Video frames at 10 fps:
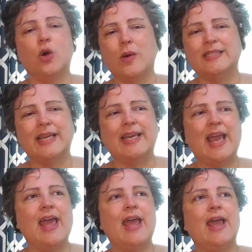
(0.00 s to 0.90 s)
know what to
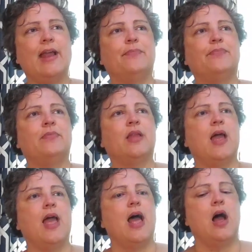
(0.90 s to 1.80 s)
get
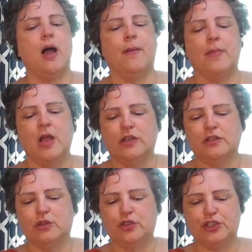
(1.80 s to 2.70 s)
um,
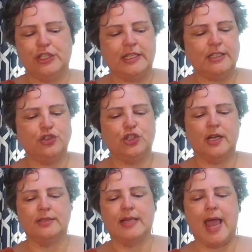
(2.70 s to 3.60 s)
so she
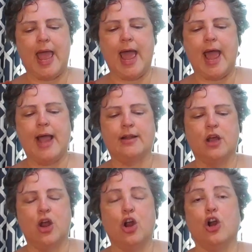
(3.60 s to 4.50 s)
just had
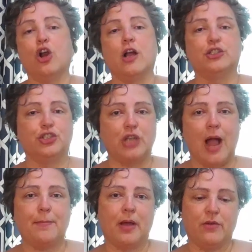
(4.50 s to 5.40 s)
her
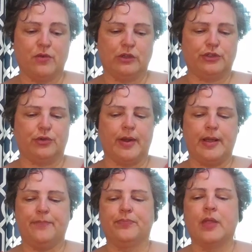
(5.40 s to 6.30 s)
shop
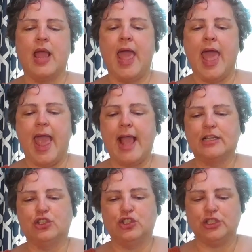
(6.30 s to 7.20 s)
anniversary,
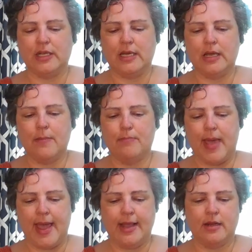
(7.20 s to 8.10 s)
and she
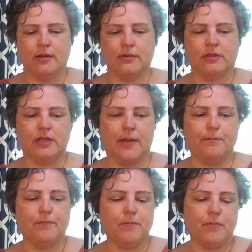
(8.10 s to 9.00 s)
made some
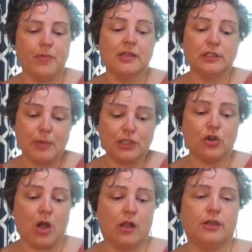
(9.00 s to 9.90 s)

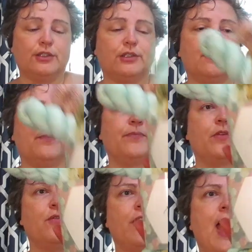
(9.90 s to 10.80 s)
special colors for